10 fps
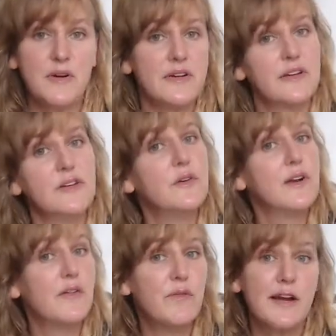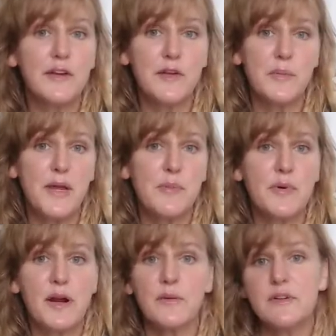You can do it on regular
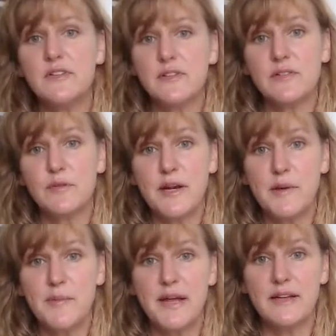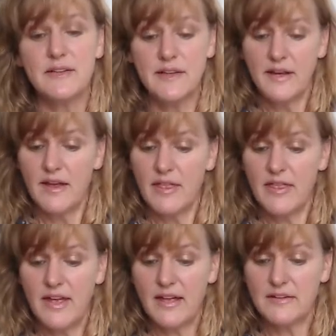paper. I would just recommend
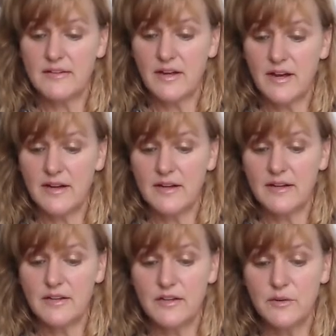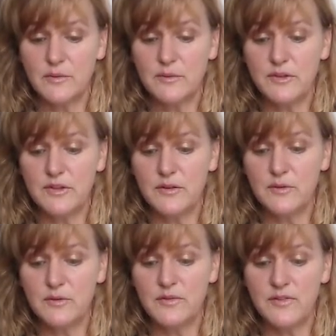that you
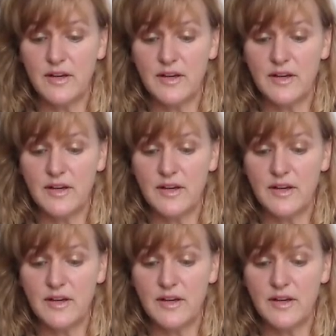use